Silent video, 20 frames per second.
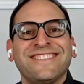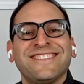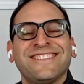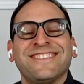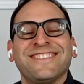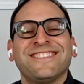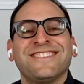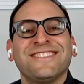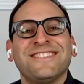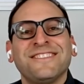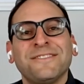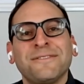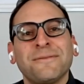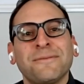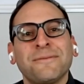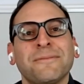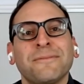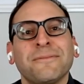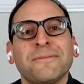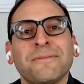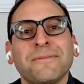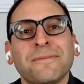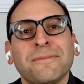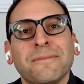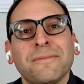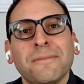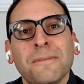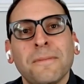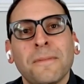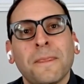
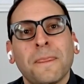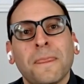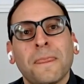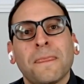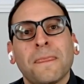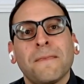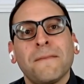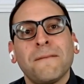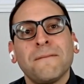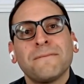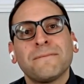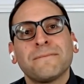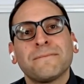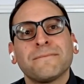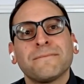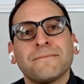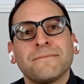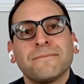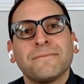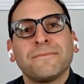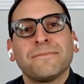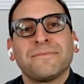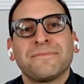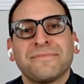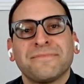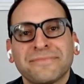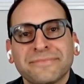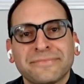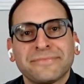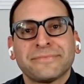
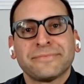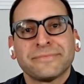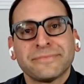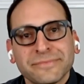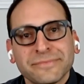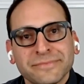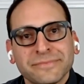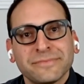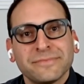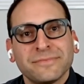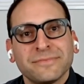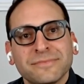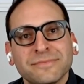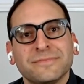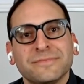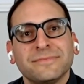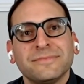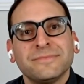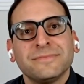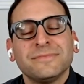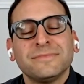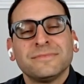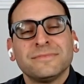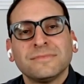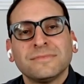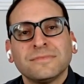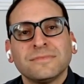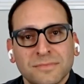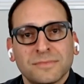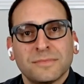
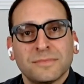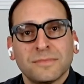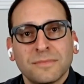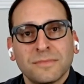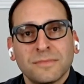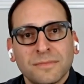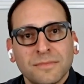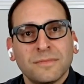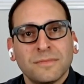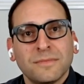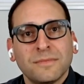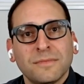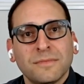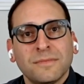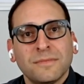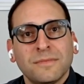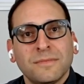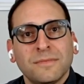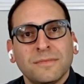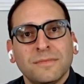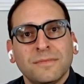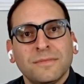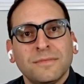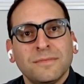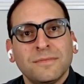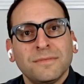No words are spoken by the person on screen.